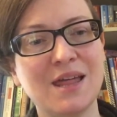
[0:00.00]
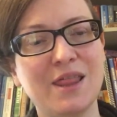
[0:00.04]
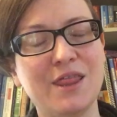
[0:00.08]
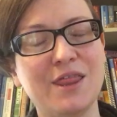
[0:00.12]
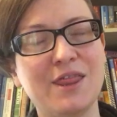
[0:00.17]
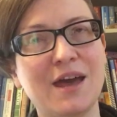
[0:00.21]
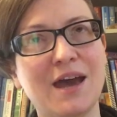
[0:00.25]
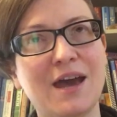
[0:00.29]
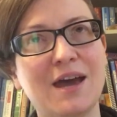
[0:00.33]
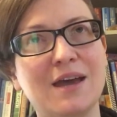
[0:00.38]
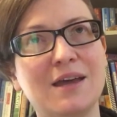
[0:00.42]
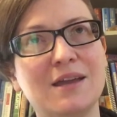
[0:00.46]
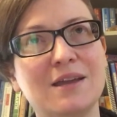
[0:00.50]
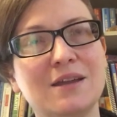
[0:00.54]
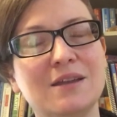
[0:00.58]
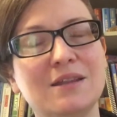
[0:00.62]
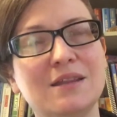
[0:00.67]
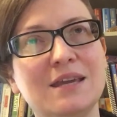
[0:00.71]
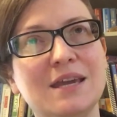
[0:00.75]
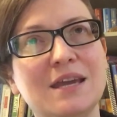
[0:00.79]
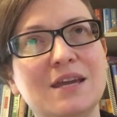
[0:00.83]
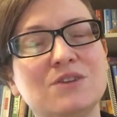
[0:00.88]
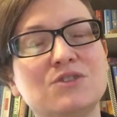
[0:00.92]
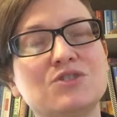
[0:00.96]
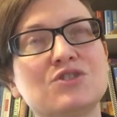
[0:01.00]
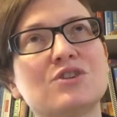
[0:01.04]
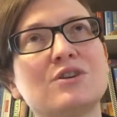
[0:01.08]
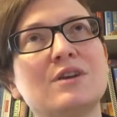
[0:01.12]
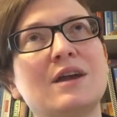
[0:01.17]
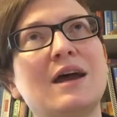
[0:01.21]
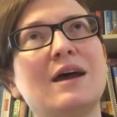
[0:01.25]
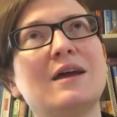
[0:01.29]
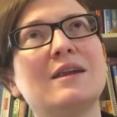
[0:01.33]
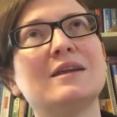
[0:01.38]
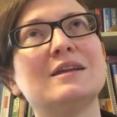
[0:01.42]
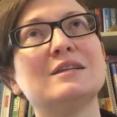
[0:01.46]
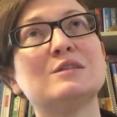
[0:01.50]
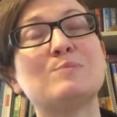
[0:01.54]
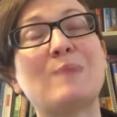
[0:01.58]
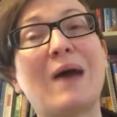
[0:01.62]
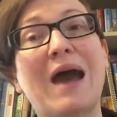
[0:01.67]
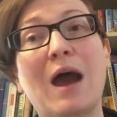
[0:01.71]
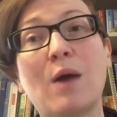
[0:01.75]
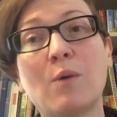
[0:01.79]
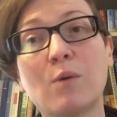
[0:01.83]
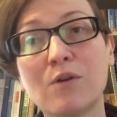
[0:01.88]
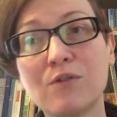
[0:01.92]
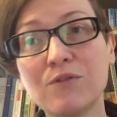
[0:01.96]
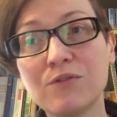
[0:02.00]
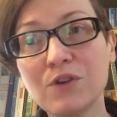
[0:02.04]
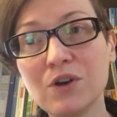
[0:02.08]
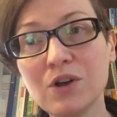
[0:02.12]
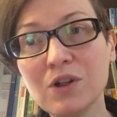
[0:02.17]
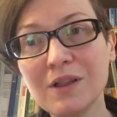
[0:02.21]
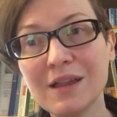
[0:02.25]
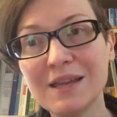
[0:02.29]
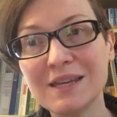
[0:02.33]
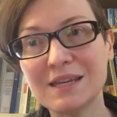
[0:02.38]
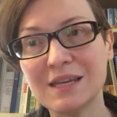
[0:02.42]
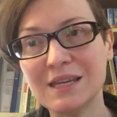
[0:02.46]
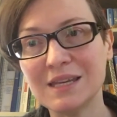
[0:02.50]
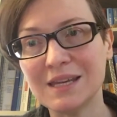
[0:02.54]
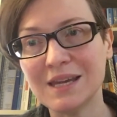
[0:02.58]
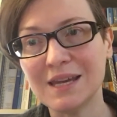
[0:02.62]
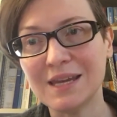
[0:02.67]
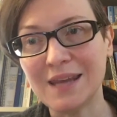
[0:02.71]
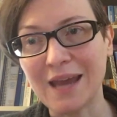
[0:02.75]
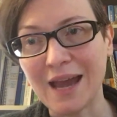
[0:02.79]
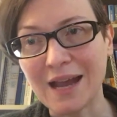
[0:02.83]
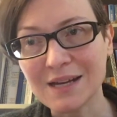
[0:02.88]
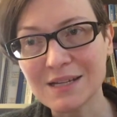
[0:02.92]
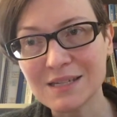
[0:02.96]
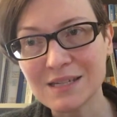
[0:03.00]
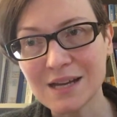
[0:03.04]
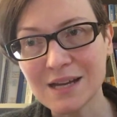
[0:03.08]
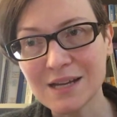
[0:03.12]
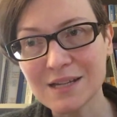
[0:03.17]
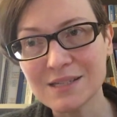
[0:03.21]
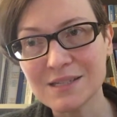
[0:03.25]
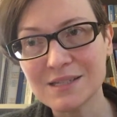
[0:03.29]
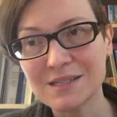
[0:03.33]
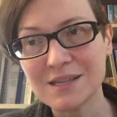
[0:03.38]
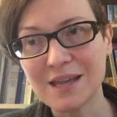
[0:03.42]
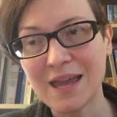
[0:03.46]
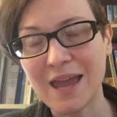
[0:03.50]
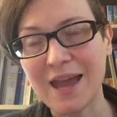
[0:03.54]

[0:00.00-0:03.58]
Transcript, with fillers: that the internet is powerful and can connect us